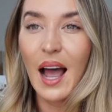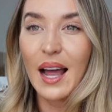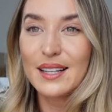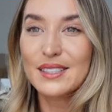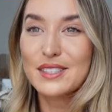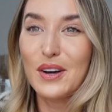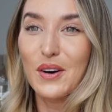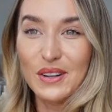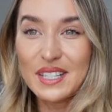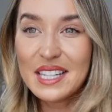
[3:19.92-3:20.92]
and
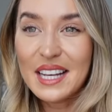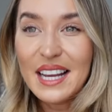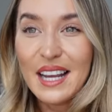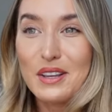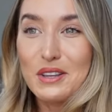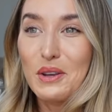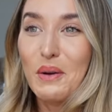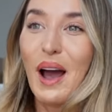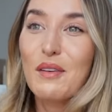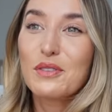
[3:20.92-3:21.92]
honestly,
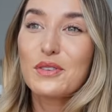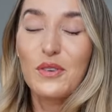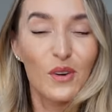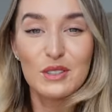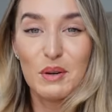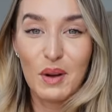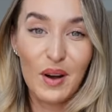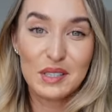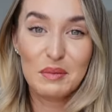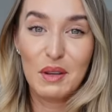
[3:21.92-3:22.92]
you have not stopped
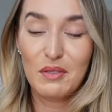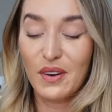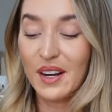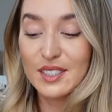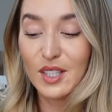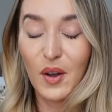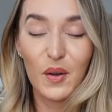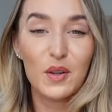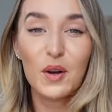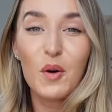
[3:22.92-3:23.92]
asking me for it, so
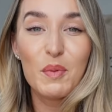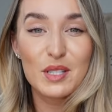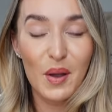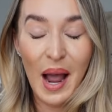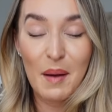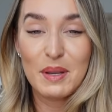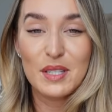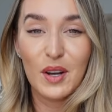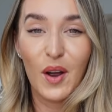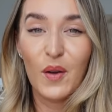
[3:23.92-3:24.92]
you'll all be so happy
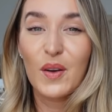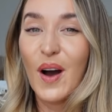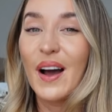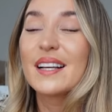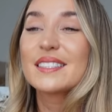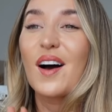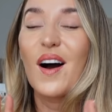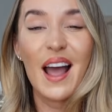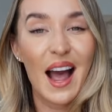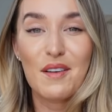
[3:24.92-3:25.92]
to know, guys,
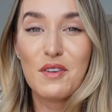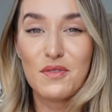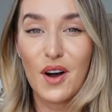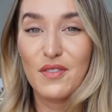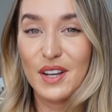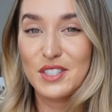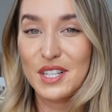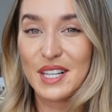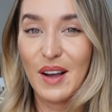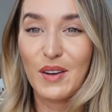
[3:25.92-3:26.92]
I have a Farfetch
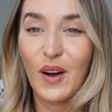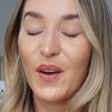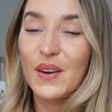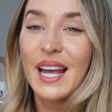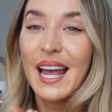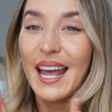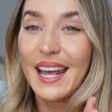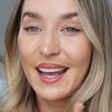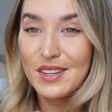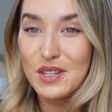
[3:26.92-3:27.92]
discount code.
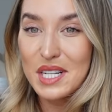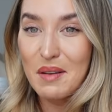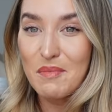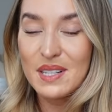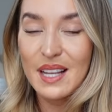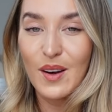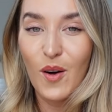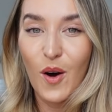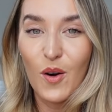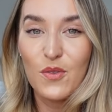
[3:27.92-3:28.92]
It gets you 10%
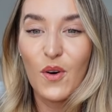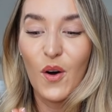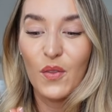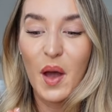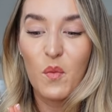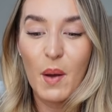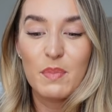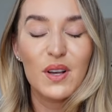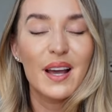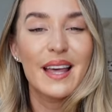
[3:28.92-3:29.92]
off on their
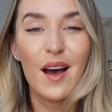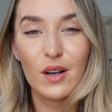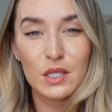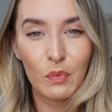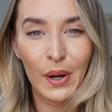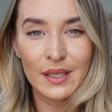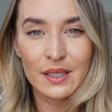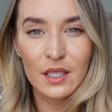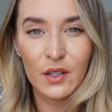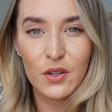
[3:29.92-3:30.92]
website. There are some brand
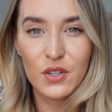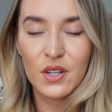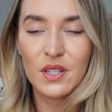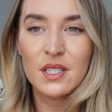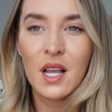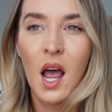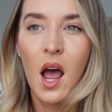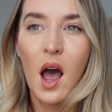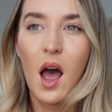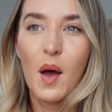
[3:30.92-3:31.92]
exclusions,
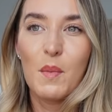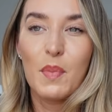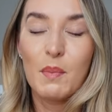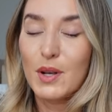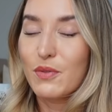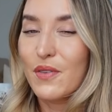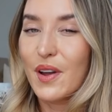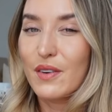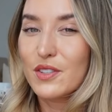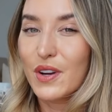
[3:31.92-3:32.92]
but most of our
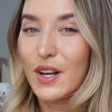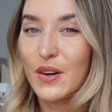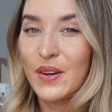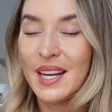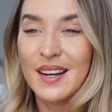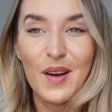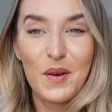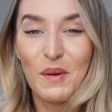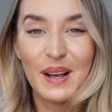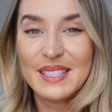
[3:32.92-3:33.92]
favourites are included. I
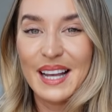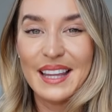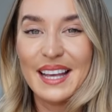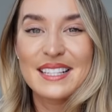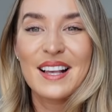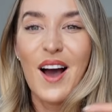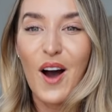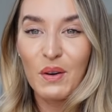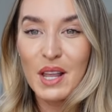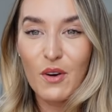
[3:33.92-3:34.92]
always say this.
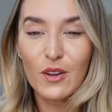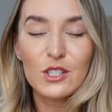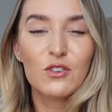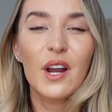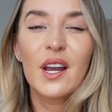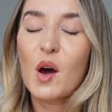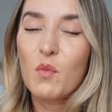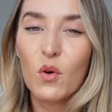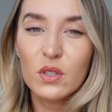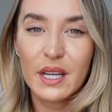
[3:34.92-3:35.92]
I'll leave it on screen.
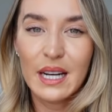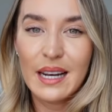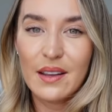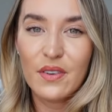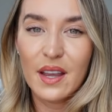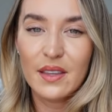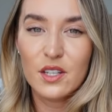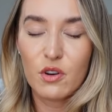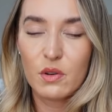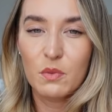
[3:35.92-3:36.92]
I'm also going to leave it in the
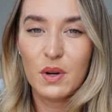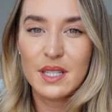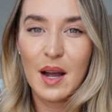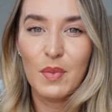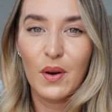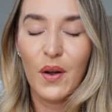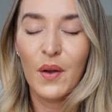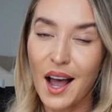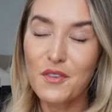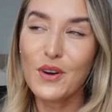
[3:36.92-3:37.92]
description box down
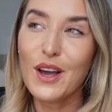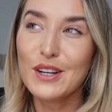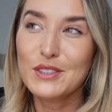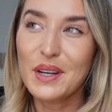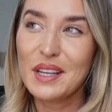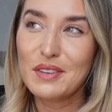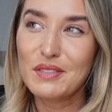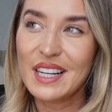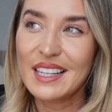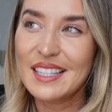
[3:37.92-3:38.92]
below. I feel like I don't even
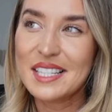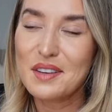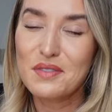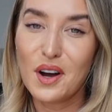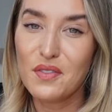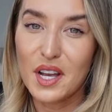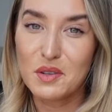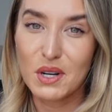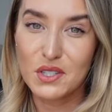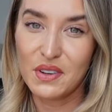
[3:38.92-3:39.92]
really need to give
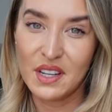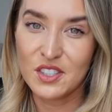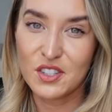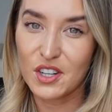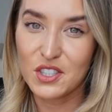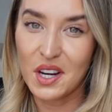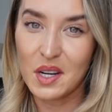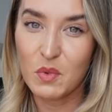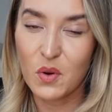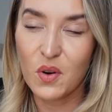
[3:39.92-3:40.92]
Farfetch much of an introduction
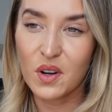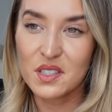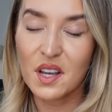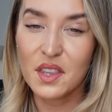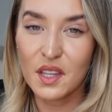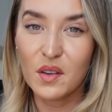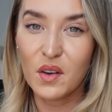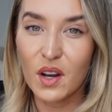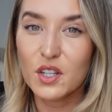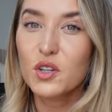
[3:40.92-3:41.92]
anymore, because I think you
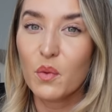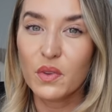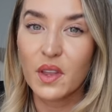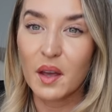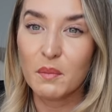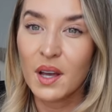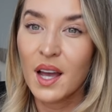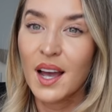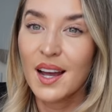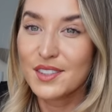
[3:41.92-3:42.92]
guys shop with them
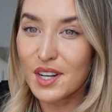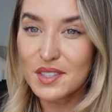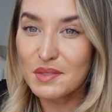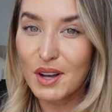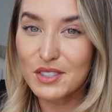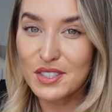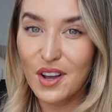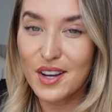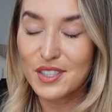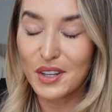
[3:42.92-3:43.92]
just as much as
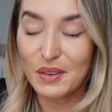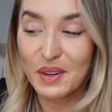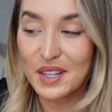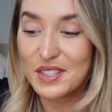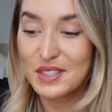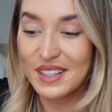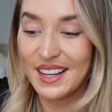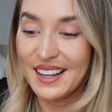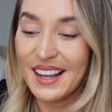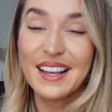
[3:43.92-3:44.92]
I do, which
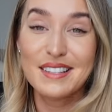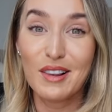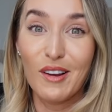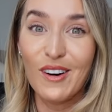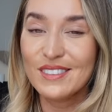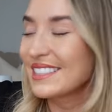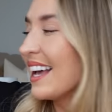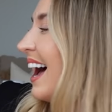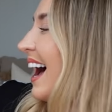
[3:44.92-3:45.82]
is a lot.